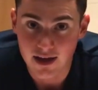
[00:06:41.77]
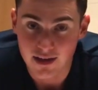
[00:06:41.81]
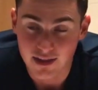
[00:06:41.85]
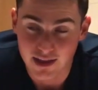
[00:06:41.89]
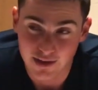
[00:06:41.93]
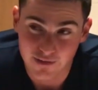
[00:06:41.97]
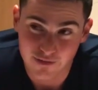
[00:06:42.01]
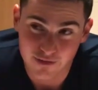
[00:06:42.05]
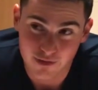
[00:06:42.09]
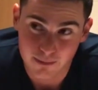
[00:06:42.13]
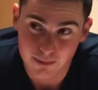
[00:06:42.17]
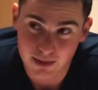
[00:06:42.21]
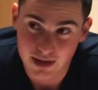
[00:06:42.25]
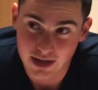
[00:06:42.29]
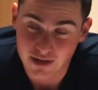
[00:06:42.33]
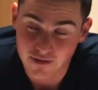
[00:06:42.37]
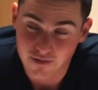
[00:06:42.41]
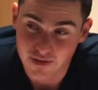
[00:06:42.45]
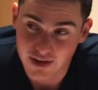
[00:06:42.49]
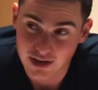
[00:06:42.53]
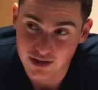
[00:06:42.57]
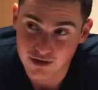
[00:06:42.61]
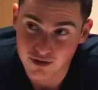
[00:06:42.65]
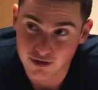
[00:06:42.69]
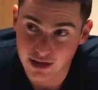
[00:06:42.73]
Like for me, if
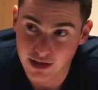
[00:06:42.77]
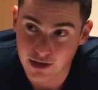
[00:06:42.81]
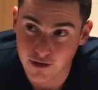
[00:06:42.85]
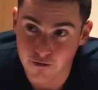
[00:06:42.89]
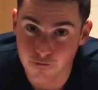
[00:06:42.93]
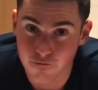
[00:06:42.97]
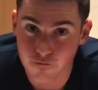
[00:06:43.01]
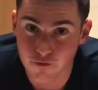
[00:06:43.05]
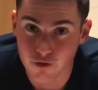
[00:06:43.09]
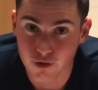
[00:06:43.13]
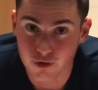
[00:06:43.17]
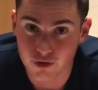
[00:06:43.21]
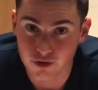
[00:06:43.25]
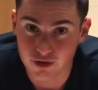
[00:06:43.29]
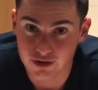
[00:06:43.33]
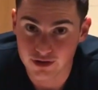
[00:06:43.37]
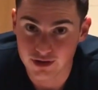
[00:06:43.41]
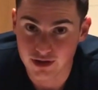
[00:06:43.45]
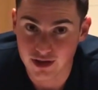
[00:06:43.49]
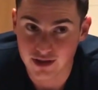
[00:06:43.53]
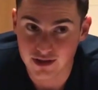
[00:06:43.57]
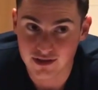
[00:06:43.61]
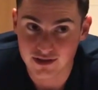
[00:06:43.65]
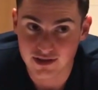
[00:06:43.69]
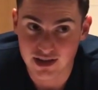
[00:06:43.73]
I do like a fuller
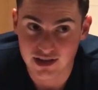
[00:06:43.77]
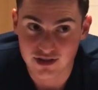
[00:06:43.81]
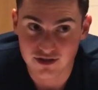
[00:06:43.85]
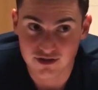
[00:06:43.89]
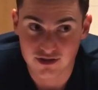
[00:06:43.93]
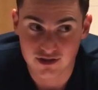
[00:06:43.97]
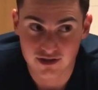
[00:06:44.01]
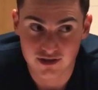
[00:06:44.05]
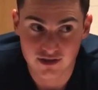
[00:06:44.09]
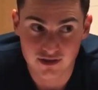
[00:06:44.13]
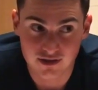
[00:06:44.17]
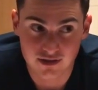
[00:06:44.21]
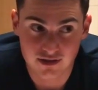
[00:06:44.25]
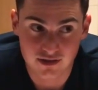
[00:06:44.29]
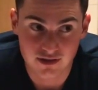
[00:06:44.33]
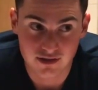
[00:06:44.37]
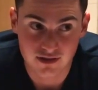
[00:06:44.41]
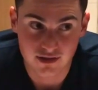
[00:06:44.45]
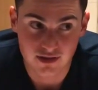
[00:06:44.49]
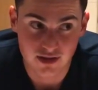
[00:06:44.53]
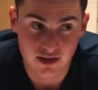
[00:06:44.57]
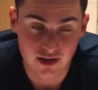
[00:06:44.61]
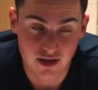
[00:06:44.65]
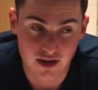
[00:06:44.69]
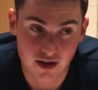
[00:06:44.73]
dunk session,
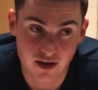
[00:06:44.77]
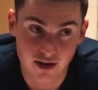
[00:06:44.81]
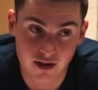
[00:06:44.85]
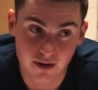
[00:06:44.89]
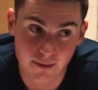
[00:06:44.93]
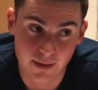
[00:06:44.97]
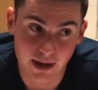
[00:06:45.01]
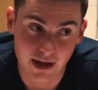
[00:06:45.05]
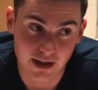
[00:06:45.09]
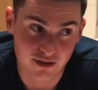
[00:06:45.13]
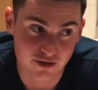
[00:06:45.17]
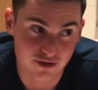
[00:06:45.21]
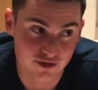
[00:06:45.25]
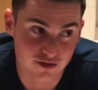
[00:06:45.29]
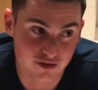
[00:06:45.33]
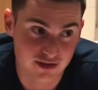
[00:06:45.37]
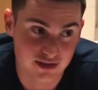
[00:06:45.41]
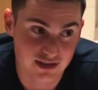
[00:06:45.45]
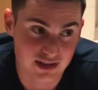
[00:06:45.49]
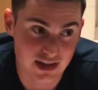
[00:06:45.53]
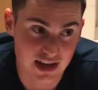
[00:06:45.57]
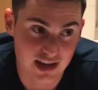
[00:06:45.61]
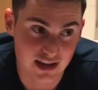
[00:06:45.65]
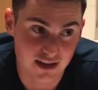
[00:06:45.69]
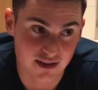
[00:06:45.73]
I'll usually
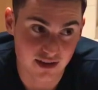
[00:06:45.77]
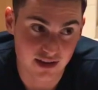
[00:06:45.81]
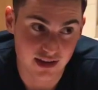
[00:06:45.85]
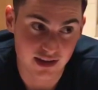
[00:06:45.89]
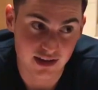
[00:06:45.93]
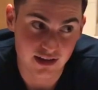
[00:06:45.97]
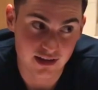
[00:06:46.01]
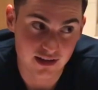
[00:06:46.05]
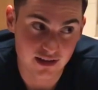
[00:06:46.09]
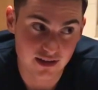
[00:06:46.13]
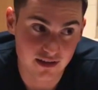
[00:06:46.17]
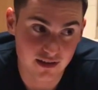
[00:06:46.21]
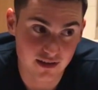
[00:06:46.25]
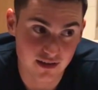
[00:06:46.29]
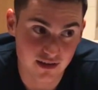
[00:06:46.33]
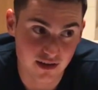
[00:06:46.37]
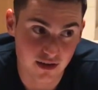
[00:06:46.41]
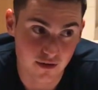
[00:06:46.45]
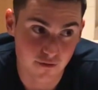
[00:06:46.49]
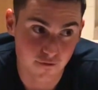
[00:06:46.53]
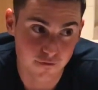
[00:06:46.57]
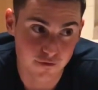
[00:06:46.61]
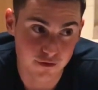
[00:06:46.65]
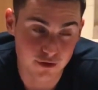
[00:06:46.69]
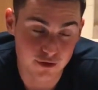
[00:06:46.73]
take like a
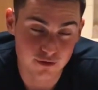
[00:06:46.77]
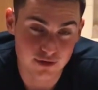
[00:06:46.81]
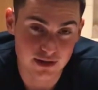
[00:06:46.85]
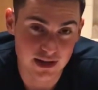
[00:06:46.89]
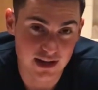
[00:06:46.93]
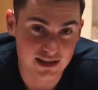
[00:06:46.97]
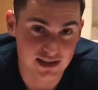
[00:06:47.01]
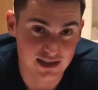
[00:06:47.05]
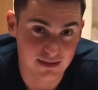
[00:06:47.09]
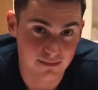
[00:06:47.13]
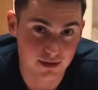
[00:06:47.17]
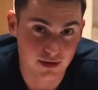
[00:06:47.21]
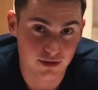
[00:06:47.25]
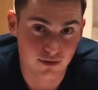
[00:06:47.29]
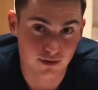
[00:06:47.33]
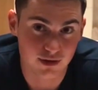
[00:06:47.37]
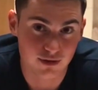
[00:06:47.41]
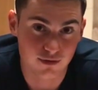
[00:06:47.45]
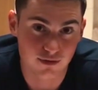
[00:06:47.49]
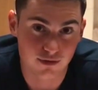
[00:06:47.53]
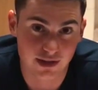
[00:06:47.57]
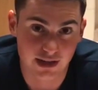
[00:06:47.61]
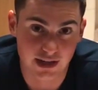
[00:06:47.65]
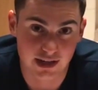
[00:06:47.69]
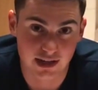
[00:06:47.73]
few days in between
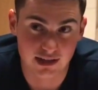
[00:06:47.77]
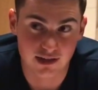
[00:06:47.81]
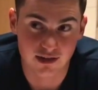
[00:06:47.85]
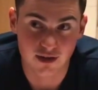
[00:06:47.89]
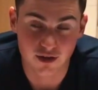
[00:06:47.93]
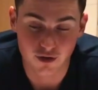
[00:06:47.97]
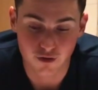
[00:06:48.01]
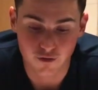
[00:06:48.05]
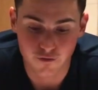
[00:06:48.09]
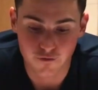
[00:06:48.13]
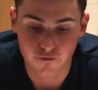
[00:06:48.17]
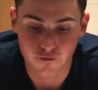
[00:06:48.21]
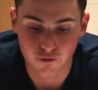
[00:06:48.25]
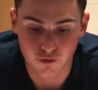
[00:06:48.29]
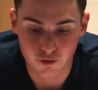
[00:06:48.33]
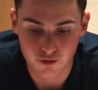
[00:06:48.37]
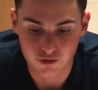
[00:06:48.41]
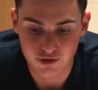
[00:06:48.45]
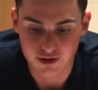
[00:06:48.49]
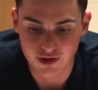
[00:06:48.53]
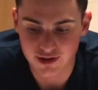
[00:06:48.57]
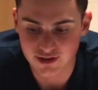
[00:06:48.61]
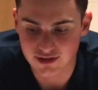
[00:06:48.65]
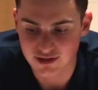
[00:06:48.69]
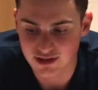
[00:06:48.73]
doing like another full
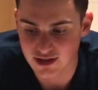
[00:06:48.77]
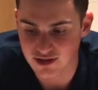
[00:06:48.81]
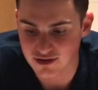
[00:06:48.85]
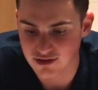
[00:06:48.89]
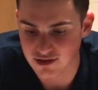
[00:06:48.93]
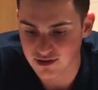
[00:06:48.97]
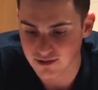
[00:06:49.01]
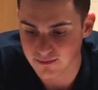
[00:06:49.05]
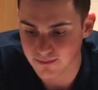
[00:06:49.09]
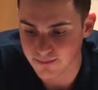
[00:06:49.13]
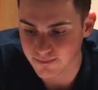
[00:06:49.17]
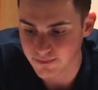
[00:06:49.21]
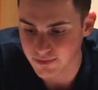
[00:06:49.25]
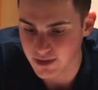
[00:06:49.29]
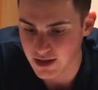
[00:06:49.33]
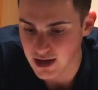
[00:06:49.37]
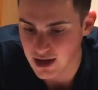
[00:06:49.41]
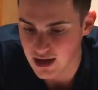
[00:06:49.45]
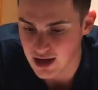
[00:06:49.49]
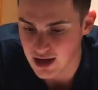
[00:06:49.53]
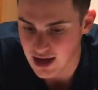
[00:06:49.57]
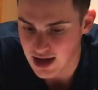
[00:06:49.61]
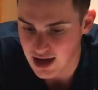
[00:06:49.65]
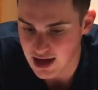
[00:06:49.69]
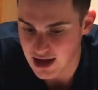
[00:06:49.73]
dunk session.
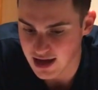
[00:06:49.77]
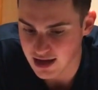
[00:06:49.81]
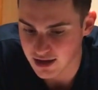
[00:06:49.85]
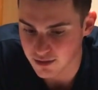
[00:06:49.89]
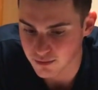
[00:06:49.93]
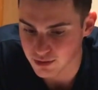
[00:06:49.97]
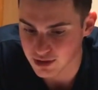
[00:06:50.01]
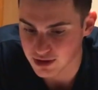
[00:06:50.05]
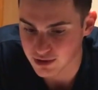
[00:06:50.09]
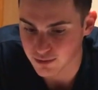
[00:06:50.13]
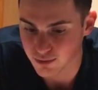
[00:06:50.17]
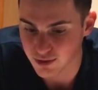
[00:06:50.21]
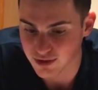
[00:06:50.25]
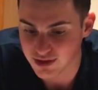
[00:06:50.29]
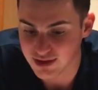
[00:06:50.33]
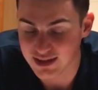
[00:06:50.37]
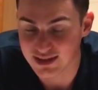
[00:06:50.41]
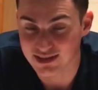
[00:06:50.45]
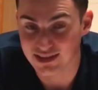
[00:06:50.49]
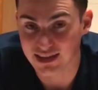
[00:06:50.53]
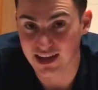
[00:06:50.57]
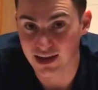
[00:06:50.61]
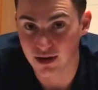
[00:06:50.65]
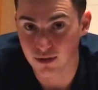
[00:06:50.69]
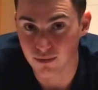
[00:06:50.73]
And with
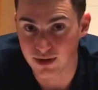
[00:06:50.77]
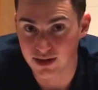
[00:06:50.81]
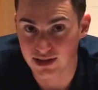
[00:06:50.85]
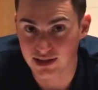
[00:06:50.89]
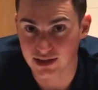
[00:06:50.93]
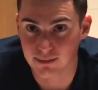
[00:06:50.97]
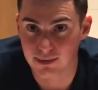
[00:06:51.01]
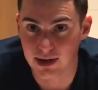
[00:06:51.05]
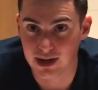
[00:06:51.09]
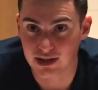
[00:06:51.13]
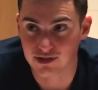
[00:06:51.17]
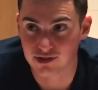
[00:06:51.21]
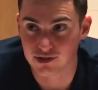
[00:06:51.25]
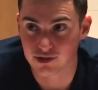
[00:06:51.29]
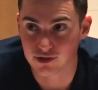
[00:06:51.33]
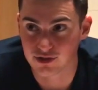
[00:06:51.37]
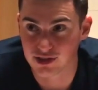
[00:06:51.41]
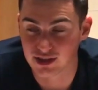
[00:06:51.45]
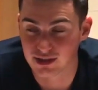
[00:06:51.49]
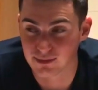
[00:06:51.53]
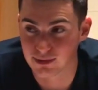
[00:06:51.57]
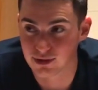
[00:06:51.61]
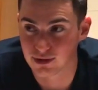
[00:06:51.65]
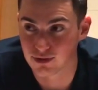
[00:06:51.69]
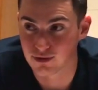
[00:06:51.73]
these 8 weeks, I'm actually only
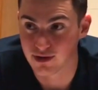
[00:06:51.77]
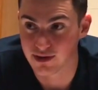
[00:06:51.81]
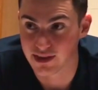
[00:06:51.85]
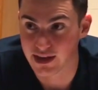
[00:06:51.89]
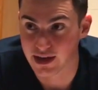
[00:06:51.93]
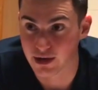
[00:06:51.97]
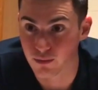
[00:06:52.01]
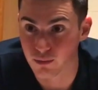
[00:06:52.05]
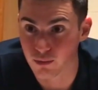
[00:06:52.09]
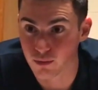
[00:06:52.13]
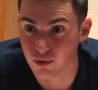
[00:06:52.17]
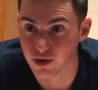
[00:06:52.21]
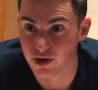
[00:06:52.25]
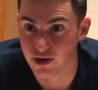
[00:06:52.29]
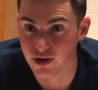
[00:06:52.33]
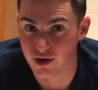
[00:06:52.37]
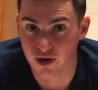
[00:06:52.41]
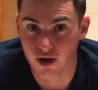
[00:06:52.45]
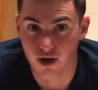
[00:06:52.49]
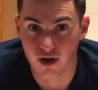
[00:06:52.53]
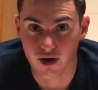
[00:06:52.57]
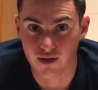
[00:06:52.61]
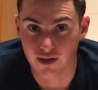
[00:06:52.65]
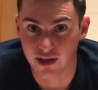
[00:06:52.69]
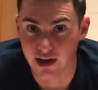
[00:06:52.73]
going to be doing like one
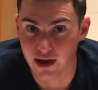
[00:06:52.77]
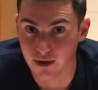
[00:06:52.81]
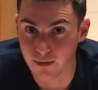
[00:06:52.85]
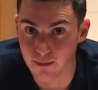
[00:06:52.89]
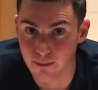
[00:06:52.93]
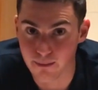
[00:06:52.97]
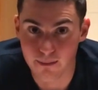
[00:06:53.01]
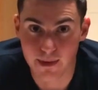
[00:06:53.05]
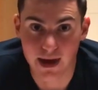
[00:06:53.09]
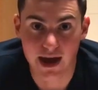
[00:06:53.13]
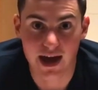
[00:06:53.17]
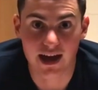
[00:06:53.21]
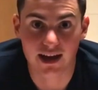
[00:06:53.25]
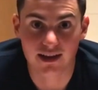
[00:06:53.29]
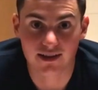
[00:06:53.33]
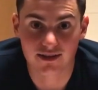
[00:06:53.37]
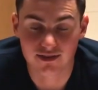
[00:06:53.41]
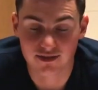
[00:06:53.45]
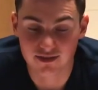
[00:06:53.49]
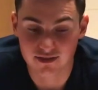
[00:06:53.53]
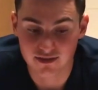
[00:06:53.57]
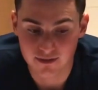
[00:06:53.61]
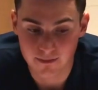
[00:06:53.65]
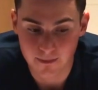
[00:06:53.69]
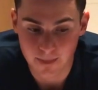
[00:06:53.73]
all-out
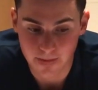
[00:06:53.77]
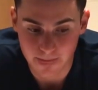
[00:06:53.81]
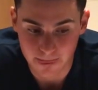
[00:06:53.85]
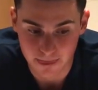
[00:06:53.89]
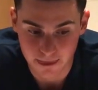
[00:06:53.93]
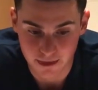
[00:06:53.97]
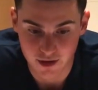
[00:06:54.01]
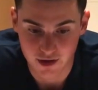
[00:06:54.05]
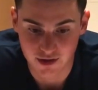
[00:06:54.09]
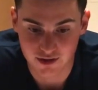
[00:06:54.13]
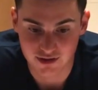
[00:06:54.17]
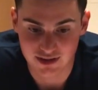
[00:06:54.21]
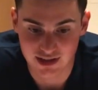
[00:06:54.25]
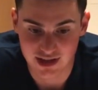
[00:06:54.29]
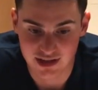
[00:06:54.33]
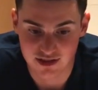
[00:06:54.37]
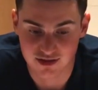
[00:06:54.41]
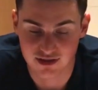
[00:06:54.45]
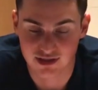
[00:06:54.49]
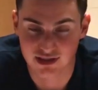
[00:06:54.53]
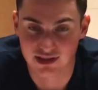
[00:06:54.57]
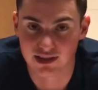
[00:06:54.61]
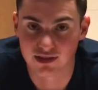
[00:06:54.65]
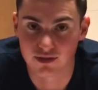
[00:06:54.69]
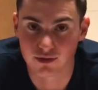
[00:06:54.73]
max dunk
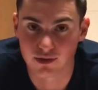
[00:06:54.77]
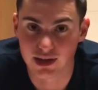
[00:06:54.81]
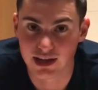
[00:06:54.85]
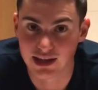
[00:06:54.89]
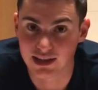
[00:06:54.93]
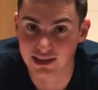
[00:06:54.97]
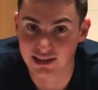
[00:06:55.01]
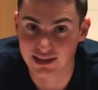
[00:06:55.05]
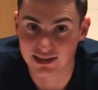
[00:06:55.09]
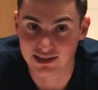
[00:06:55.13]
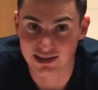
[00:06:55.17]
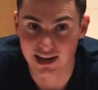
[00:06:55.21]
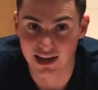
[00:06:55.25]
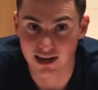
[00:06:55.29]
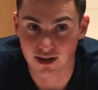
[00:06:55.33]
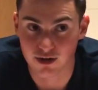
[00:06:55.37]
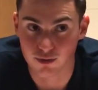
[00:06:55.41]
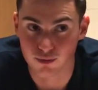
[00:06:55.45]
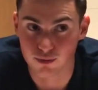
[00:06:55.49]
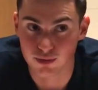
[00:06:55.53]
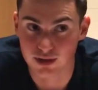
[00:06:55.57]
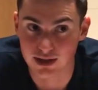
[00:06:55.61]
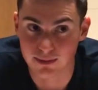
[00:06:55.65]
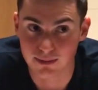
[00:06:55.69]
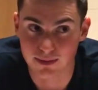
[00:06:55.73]
session in the entire
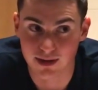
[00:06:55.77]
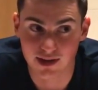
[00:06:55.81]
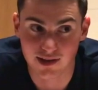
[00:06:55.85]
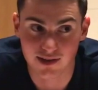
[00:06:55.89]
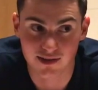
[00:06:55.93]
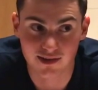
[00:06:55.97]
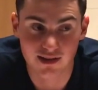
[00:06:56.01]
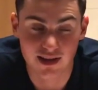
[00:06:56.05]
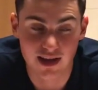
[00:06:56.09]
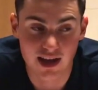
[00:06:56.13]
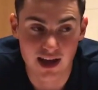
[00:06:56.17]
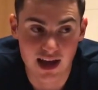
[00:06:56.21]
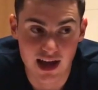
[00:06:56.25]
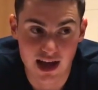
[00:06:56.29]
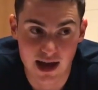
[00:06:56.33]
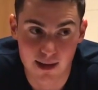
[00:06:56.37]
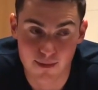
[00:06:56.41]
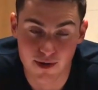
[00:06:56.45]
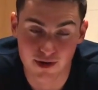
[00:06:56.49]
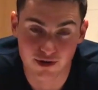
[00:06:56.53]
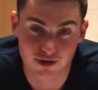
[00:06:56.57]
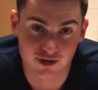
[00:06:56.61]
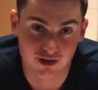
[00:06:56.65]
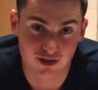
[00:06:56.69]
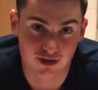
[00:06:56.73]
week, because I'm
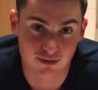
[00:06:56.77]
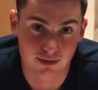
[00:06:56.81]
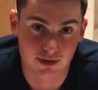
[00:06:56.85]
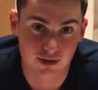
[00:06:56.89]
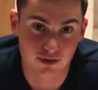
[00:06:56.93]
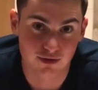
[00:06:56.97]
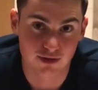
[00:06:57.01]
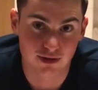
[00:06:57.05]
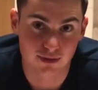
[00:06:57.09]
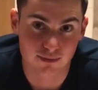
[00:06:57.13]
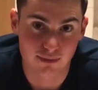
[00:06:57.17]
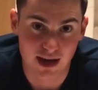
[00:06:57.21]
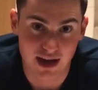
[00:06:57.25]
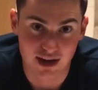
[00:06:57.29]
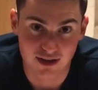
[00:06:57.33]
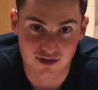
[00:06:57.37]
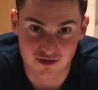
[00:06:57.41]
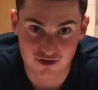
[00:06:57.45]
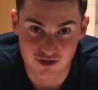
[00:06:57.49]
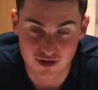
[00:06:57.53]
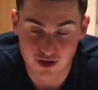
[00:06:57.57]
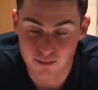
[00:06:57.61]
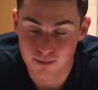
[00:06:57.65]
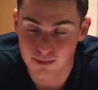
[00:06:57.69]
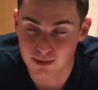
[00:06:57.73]
also going to be doing the max
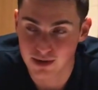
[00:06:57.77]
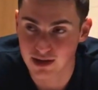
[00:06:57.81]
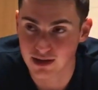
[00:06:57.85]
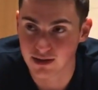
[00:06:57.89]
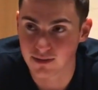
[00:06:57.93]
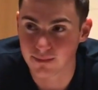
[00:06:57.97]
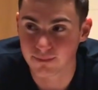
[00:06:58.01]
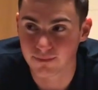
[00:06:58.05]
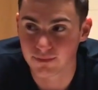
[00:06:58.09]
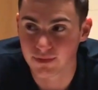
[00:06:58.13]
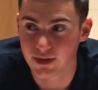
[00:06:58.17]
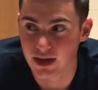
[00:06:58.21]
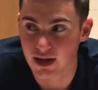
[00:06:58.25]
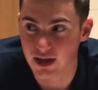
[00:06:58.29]
jumping.